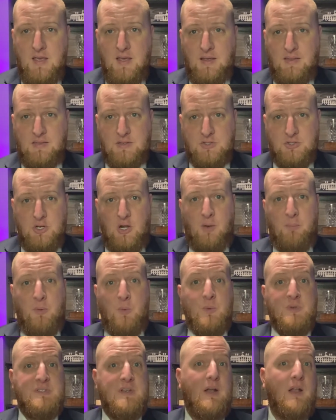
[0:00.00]
and this gentleman
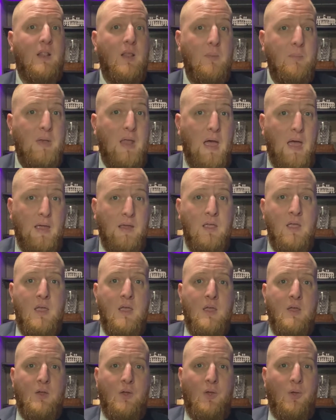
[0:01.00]
was an alumni
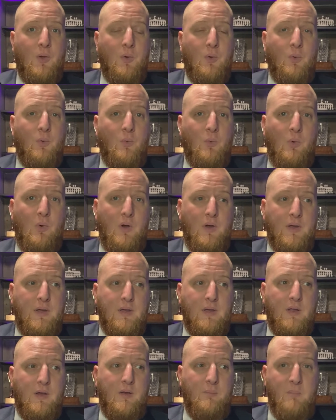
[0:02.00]
who
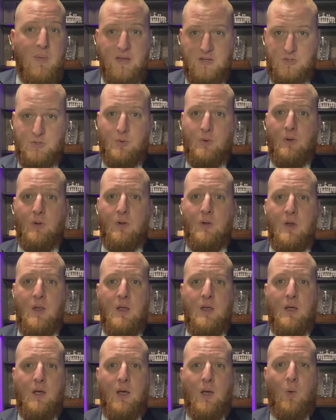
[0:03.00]
would mentor
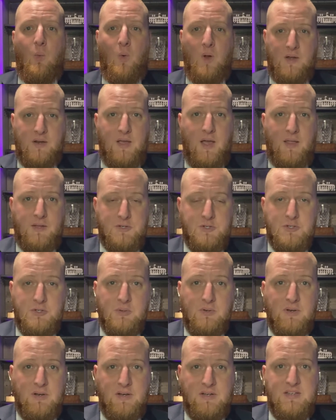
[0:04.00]
one college
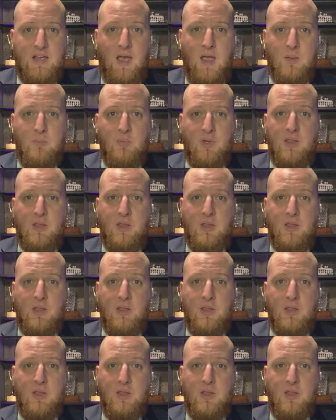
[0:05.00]
student at a time,